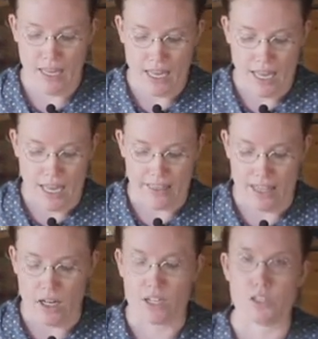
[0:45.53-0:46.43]
And
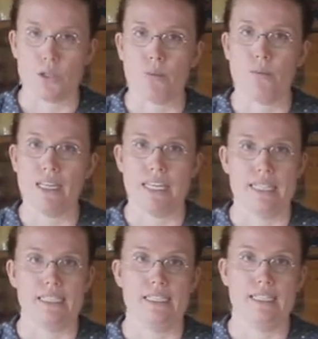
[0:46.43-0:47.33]
then also
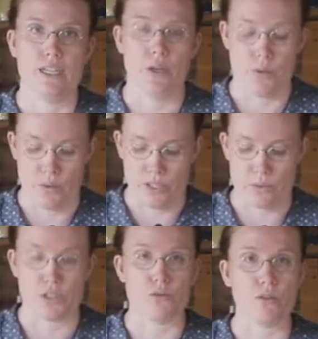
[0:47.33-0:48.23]
beans, which
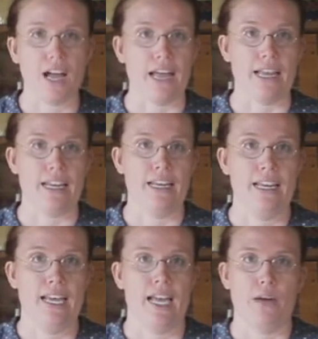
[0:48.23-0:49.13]
were dried
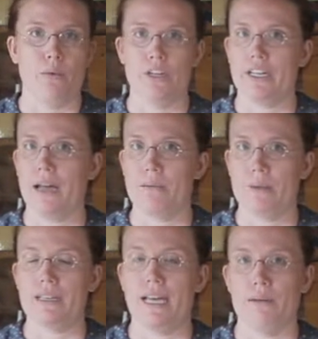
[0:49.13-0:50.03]
and could
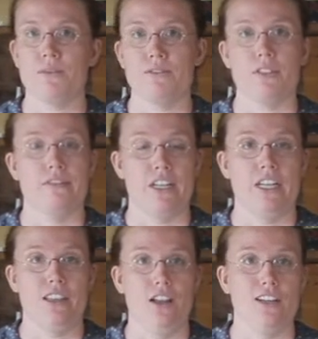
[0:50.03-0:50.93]
be kept for a
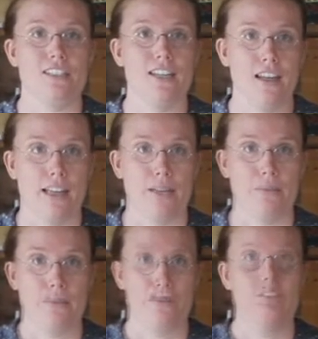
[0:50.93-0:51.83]
very long time.
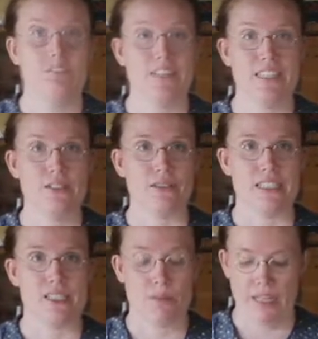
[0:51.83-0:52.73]
For this
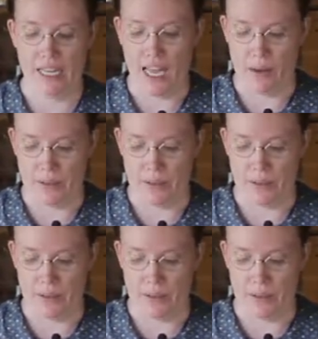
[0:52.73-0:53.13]
recipe, I will